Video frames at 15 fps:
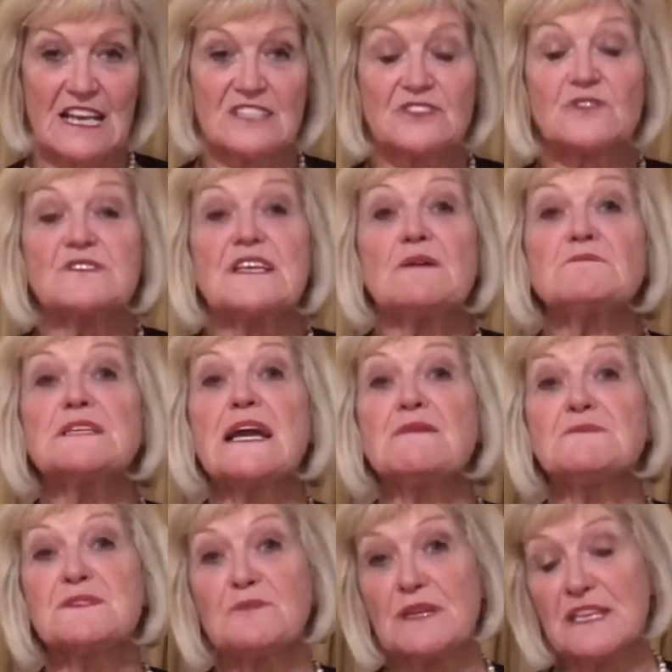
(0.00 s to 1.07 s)
So
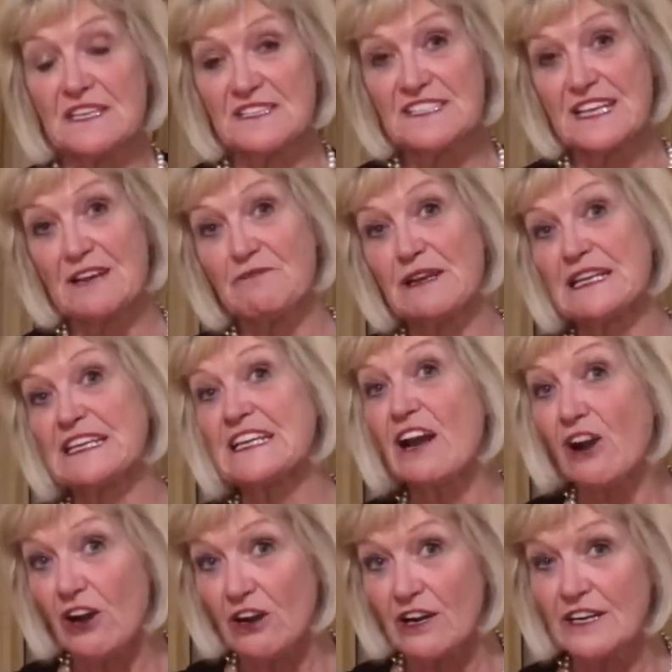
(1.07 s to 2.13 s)
sometimes we can say really
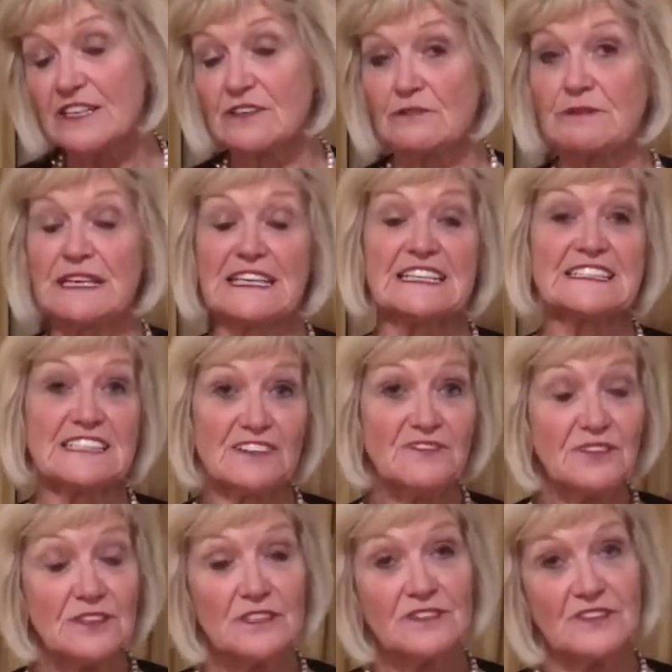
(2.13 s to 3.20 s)
hard or really
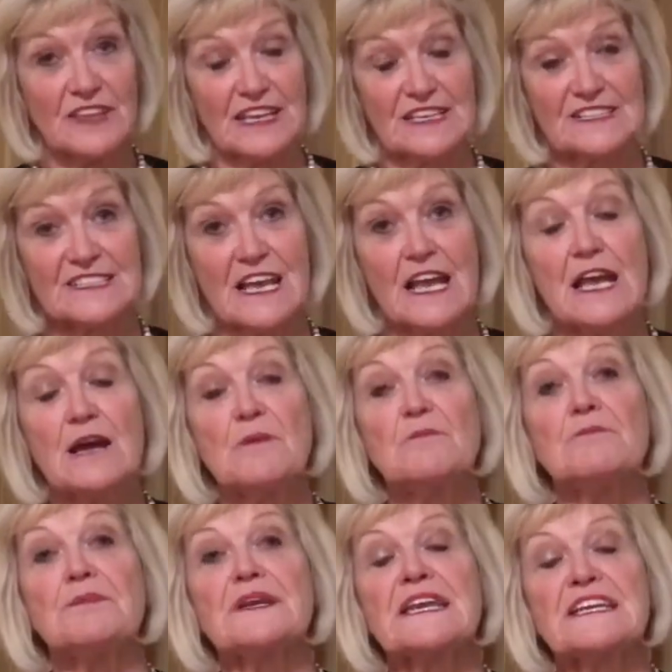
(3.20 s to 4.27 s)
difficult things,
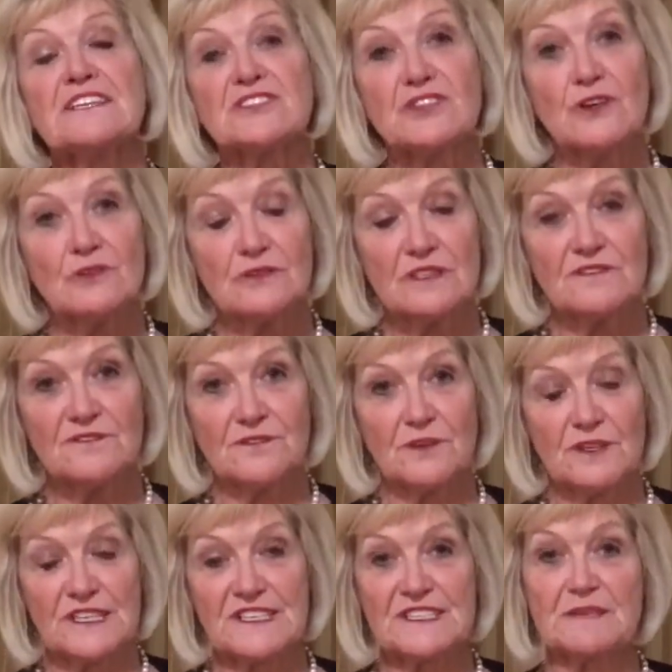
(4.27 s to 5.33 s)
but in a tone of
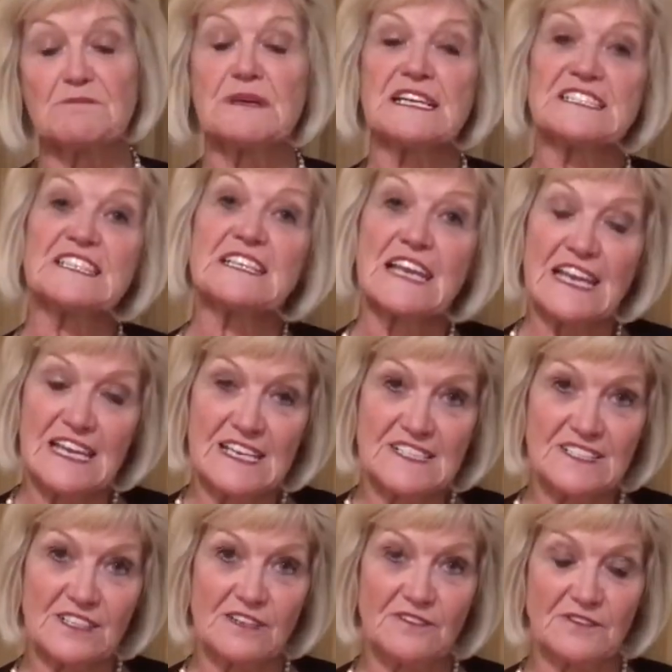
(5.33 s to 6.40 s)
voice that makes it
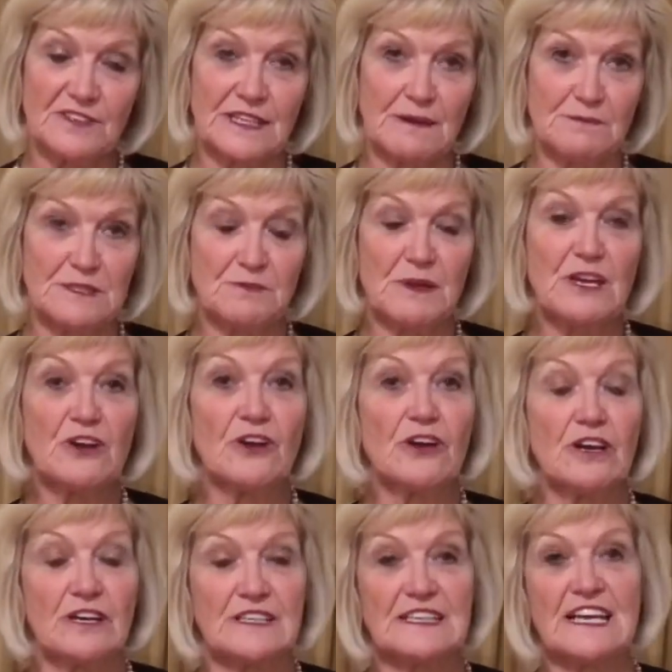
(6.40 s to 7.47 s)
easier for them to be
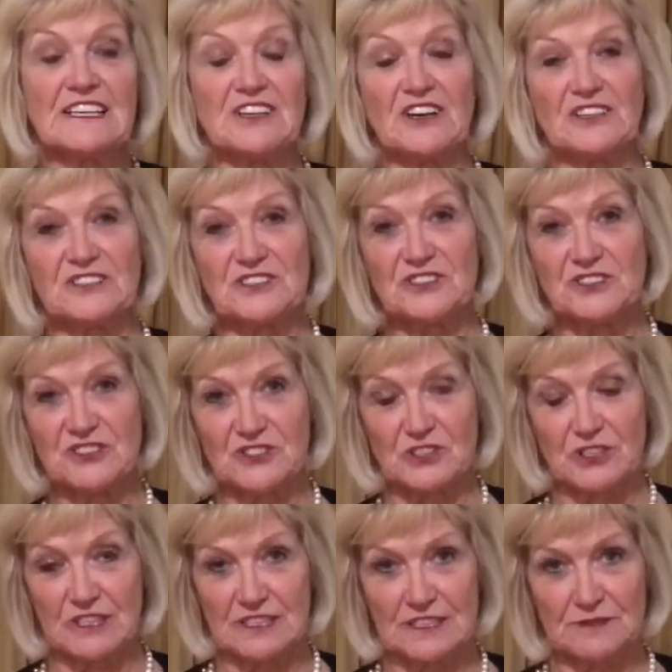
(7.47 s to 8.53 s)
heard and
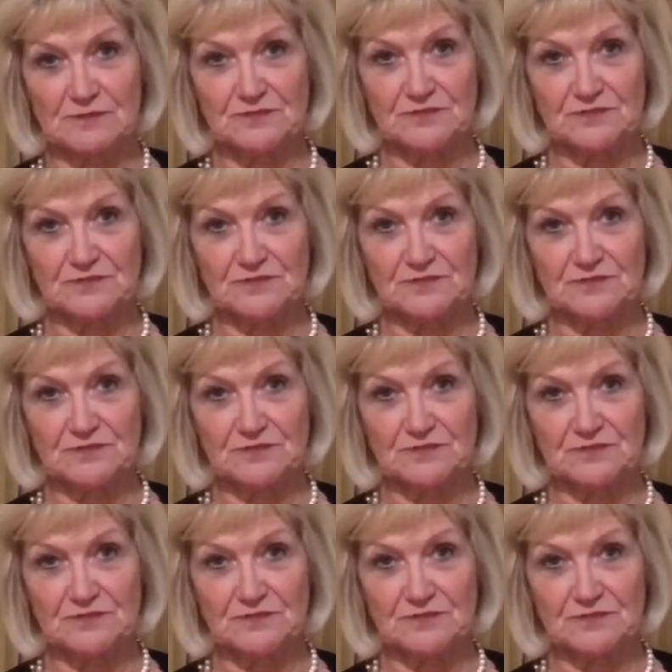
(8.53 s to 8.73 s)
understood.